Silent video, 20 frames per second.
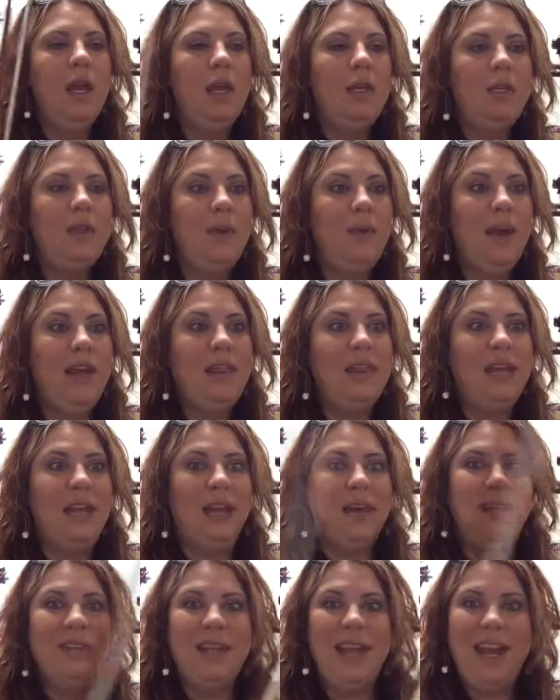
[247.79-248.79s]
So anyway,
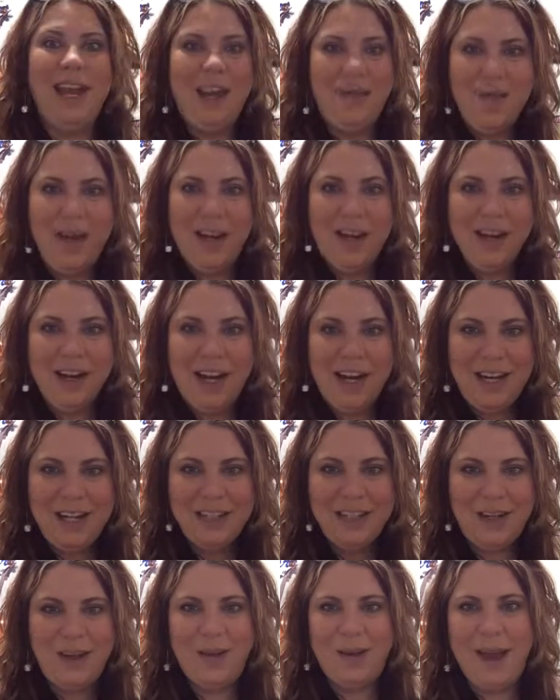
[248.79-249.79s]
there's A minor
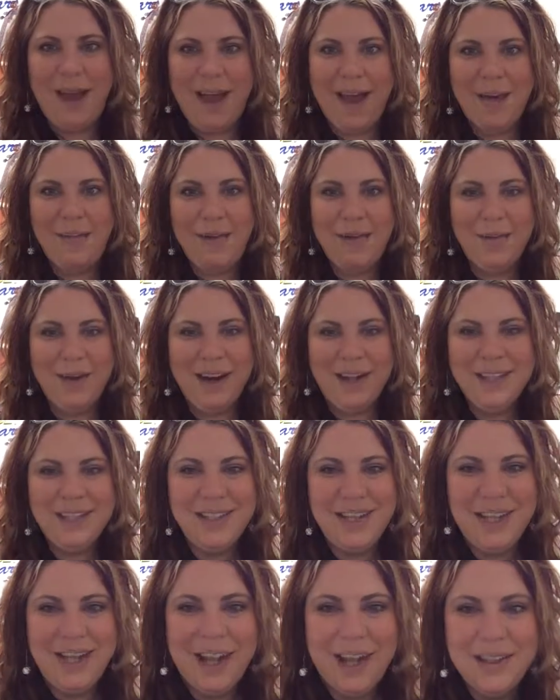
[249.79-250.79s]
etude. Happy
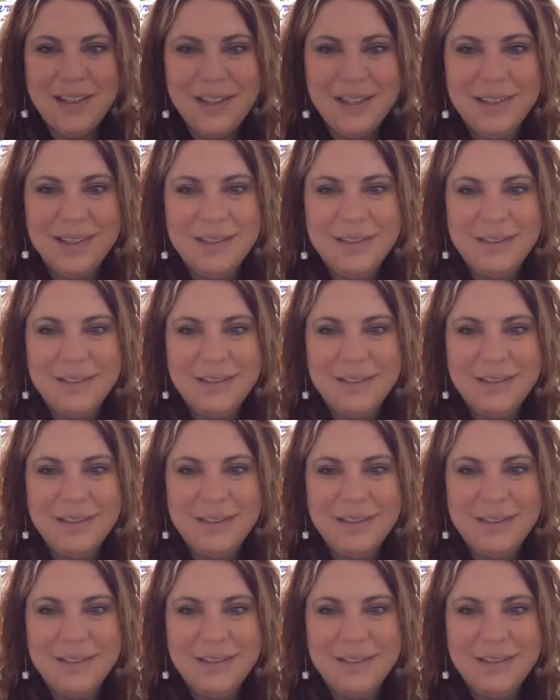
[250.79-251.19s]
practicing, guys.